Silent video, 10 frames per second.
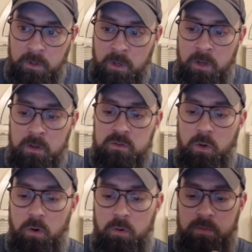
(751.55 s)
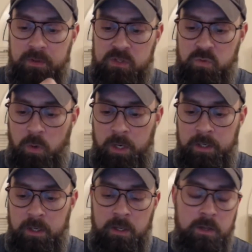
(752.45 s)
So this one
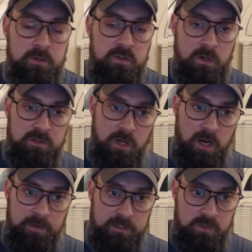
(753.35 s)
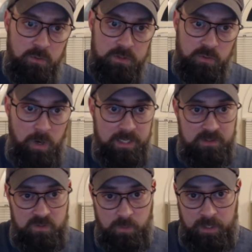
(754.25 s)
starts off at 200 watts.
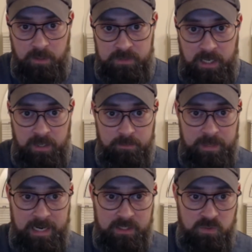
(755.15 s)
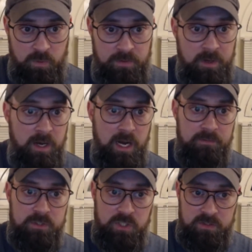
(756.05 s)
That's what it comes out of the box with. I've
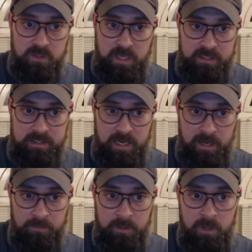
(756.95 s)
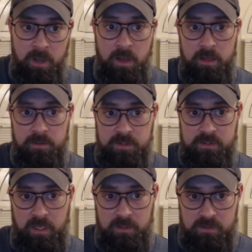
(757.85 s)
adjusted that down in this
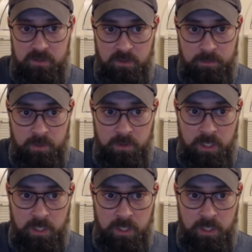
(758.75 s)
stainless steel mode